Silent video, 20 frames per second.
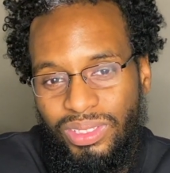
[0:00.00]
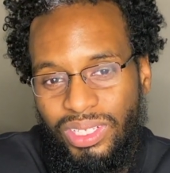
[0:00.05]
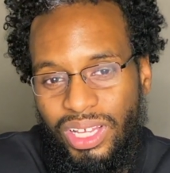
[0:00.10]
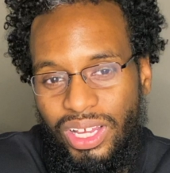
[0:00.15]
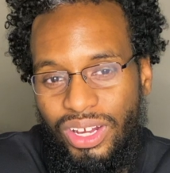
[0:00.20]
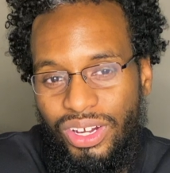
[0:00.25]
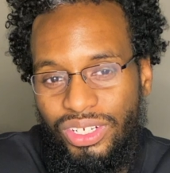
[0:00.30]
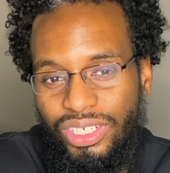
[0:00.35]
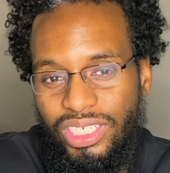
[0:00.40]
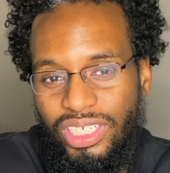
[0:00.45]

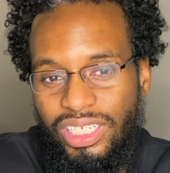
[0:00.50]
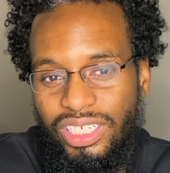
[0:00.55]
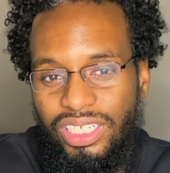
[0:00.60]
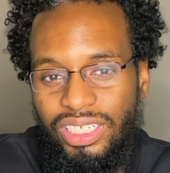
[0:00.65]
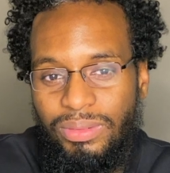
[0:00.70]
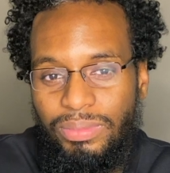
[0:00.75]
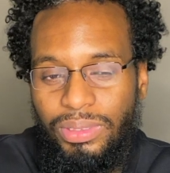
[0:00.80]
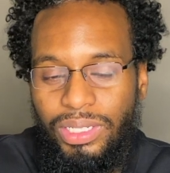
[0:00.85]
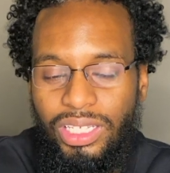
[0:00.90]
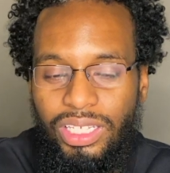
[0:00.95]
I don't get
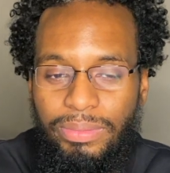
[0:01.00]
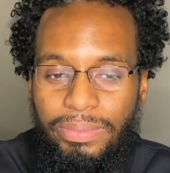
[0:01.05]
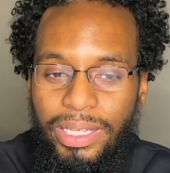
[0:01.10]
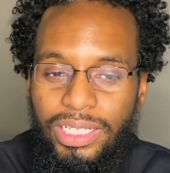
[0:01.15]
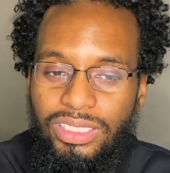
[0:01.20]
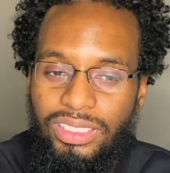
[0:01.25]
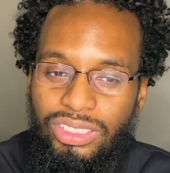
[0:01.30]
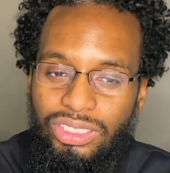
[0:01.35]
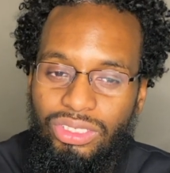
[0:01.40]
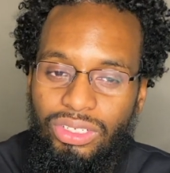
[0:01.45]
it. But he
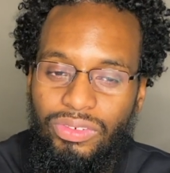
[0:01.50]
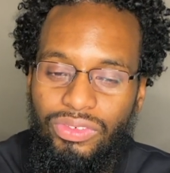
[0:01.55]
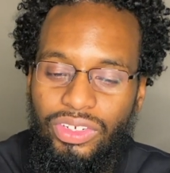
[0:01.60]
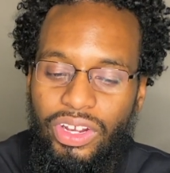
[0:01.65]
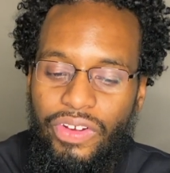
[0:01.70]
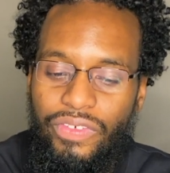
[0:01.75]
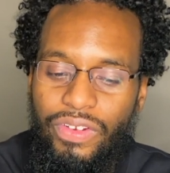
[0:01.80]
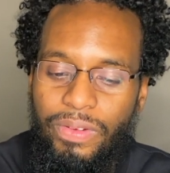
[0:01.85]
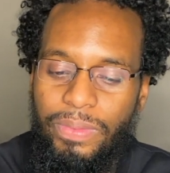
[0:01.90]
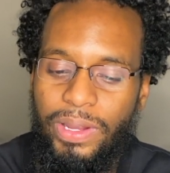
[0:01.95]
makes a shoe for
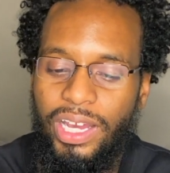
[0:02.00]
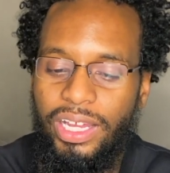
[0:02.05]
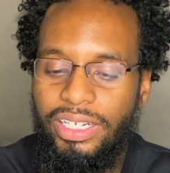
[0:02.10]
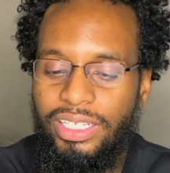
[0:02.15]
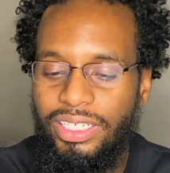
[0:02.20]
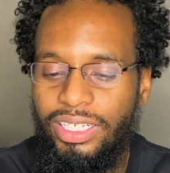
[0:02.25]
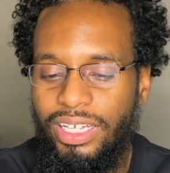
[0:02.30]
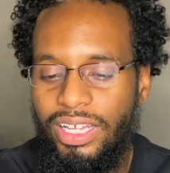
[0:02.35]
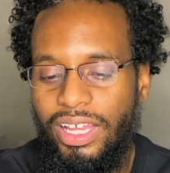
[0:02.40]
everybody.